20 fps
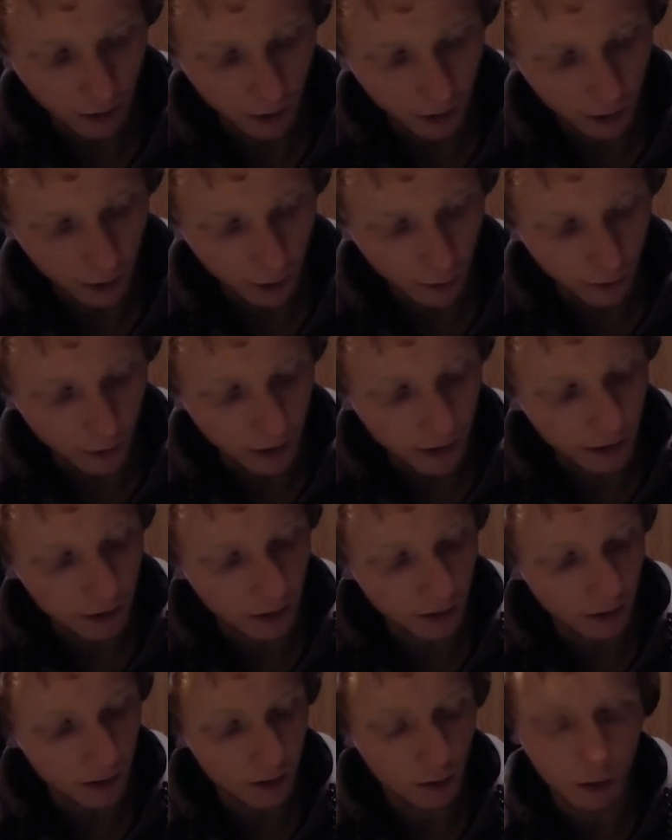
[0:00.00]
you know, makes the
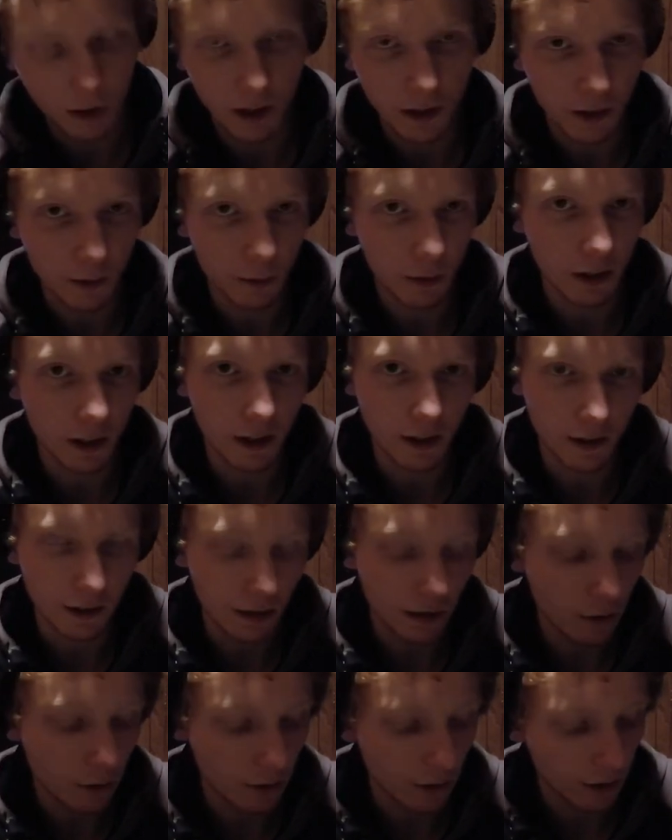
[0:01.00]
display completely
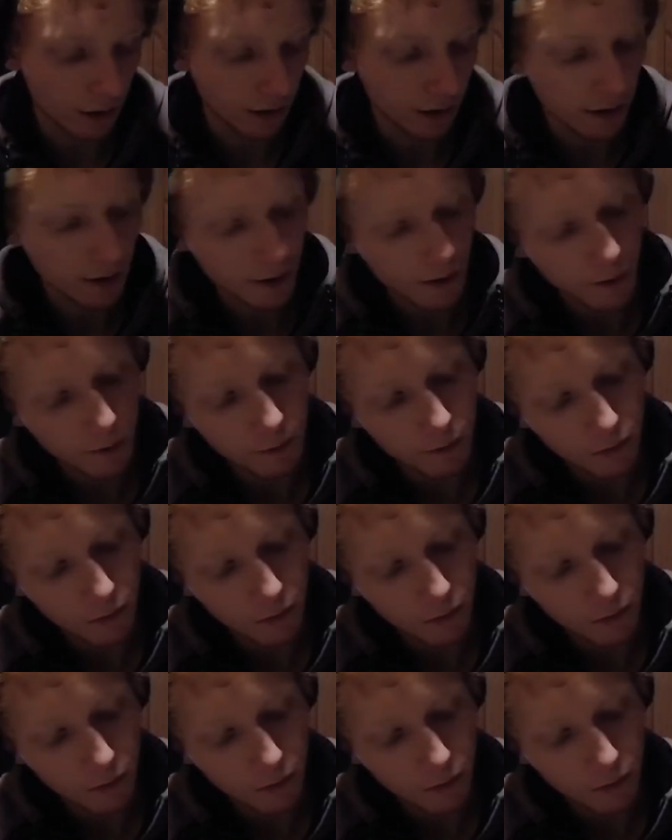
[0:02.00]
useless.